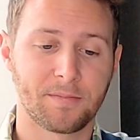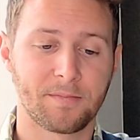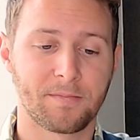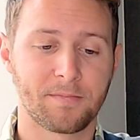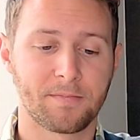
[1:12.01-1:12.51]

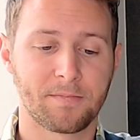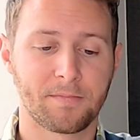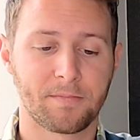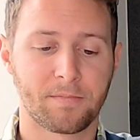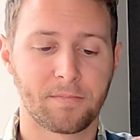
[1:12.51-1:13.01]

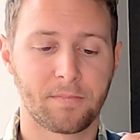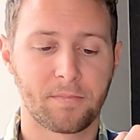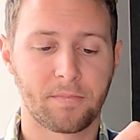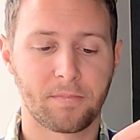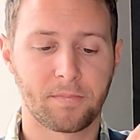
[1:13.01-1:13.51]

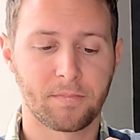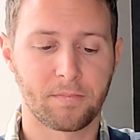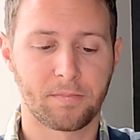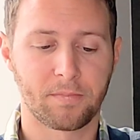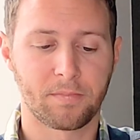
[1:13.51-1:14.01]

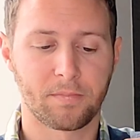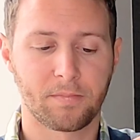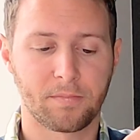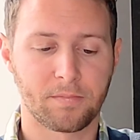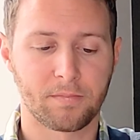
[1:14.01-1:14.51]

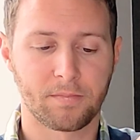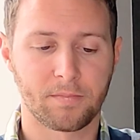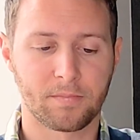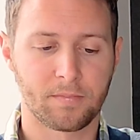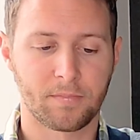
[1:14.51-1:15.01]

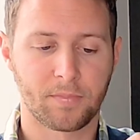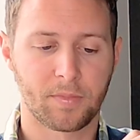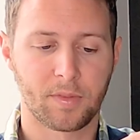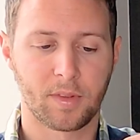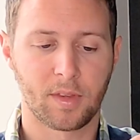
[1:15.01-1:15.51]

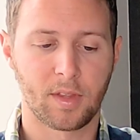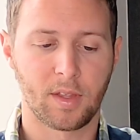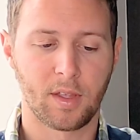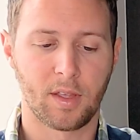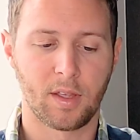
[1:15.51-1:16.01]

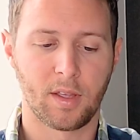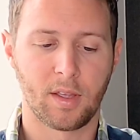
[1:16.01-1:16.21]
(no one is talking)